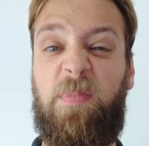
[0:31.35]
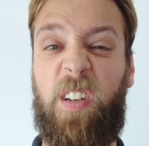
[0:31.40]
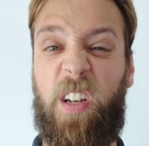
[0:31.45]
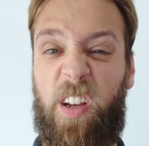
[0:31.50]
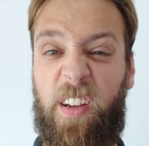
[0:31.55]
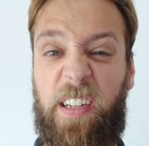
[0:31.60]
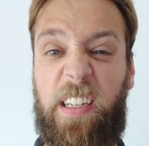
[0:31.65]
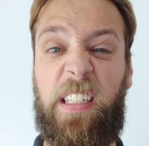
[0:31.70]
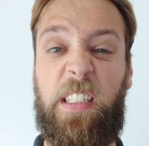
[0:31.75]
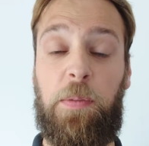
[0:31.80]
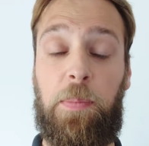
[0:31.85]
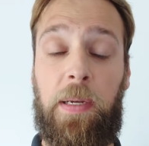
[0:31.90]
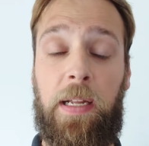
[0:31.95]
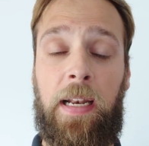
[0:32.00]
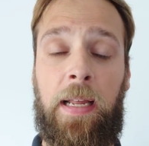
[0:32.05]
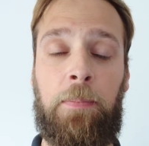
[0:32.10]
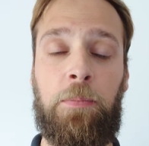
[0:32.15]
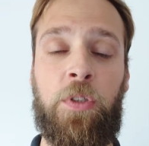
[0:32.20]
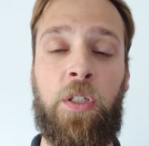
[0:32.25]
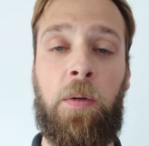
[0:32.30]
likely to be a
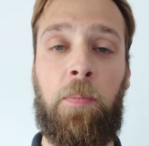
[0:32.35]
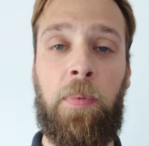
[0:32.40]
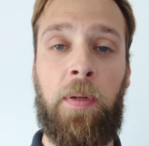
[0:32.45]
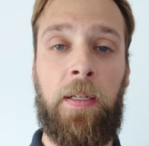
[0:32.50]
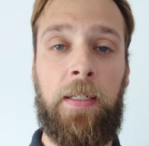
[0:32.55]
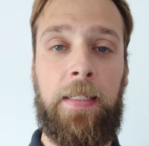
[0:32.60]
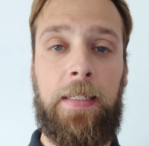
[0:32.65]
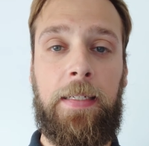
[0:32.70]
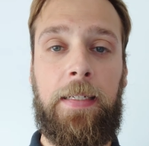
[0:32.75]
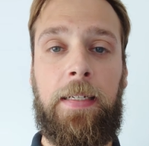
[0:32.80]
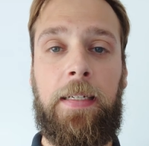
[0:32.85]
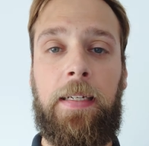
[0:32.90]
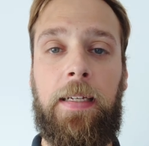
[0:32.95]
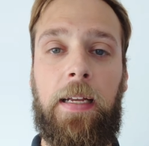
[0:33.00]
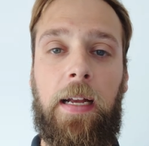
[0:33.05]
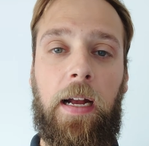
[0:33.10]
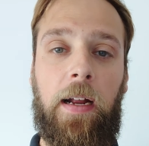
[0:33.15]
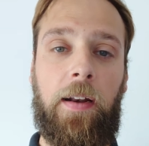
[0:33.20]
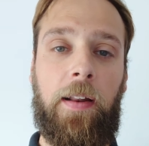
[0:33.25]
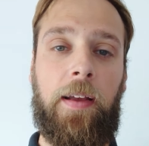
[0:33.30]
laptop,
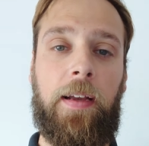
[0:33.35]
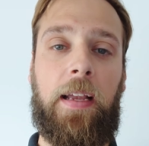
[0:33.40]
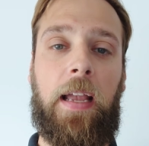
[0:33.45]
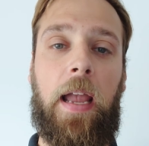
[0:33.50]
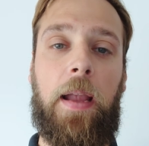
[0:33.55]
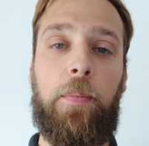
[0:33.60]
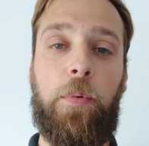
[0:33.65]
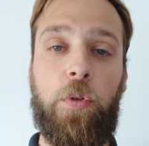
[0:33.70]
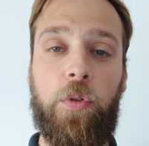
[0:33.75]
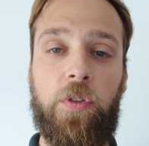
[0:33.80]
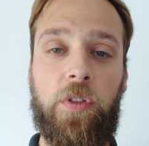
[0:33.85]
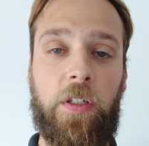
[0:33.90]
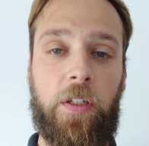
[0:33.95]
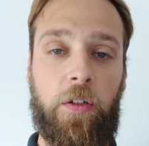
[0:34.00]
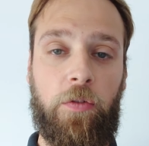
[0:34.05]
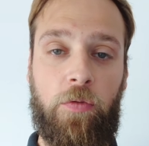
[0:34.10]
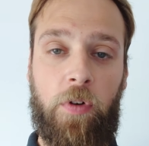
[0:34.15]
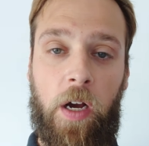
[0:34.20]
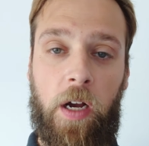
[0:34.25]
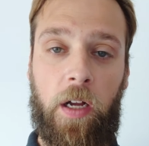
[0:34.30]
and that cable is going
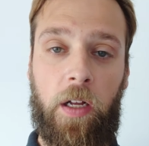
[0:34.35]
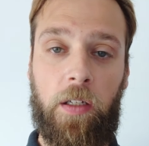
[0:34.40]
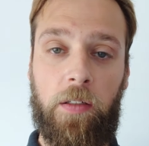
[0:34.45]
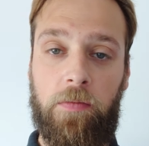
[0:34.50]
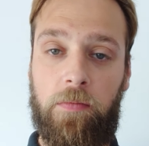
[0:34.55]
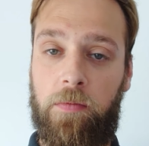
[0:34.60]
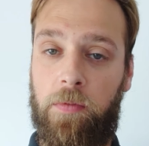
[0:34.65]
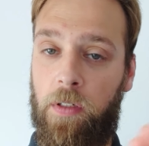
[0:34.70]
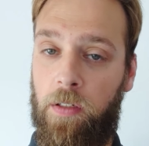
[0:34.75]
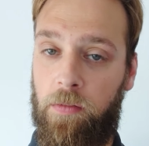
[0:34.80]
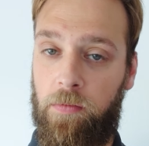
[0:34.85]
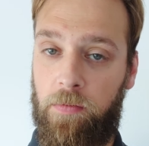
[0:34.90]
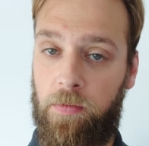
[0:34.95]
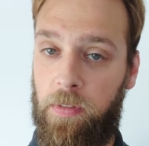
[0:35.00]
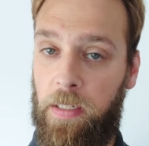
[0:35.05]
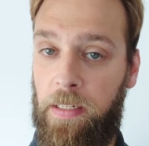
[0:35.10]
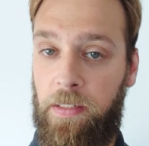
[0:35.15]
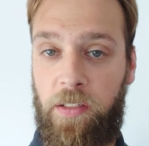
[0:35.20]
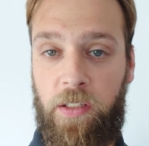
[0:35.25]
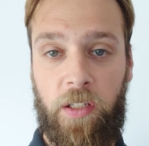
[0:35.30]
to run
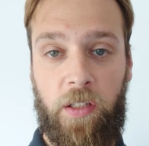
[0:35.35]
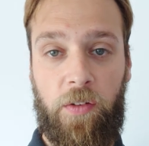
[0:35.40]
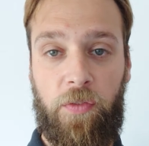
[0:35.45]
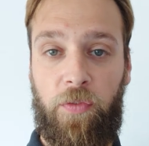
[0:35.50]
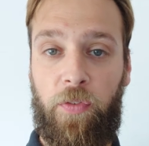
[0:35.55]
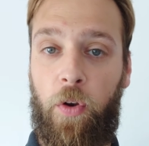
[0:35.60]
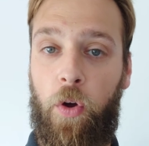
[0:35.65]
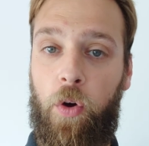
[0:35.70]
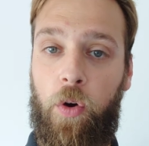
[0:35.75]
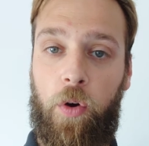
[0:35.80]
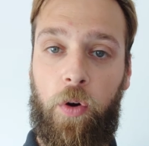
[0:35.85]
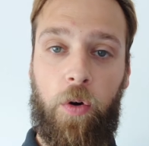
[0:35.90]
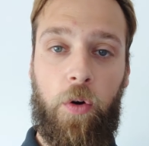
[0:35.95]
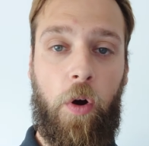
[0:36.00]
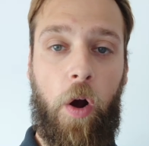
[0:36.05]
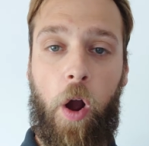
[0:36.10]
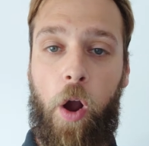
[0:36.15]
into the floor,